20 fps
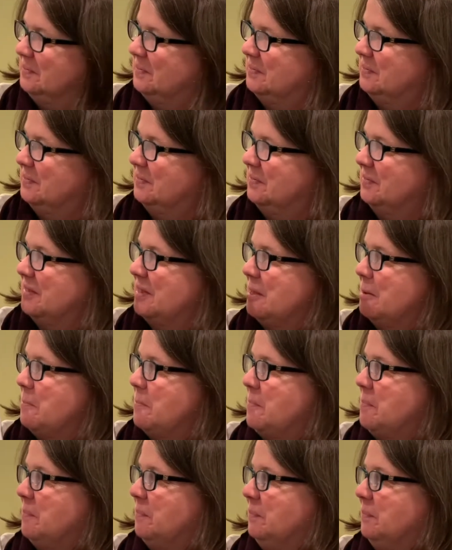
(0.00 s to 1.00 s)

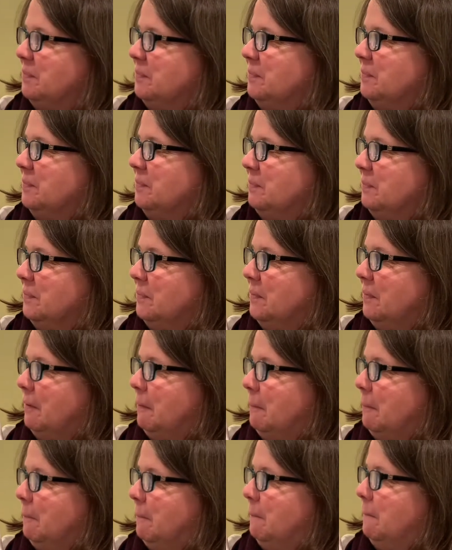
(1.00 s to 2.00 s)

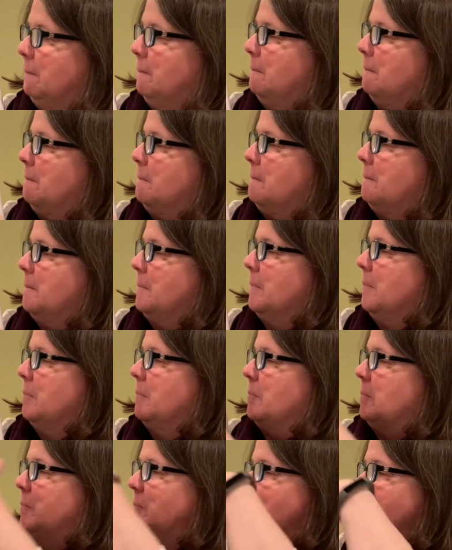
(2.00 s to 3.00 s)

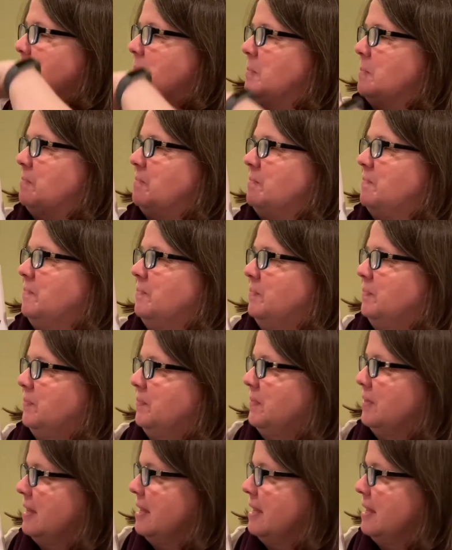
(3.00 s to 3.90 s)
[no speech]